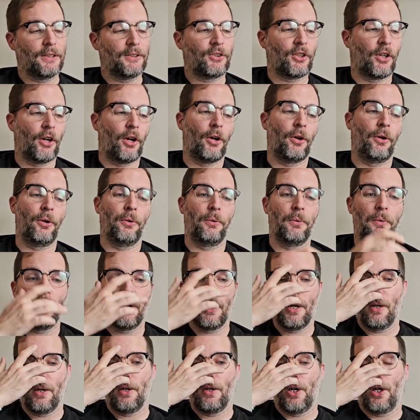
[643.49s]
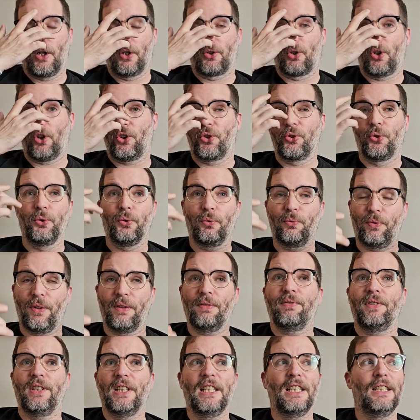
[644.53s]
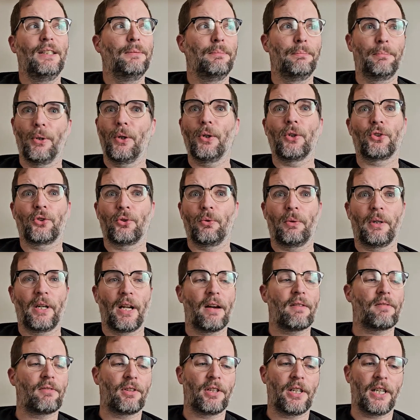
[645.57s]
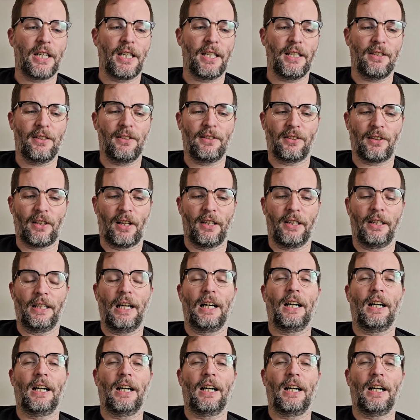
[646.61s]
So across all fifteen books or whatever it is, I,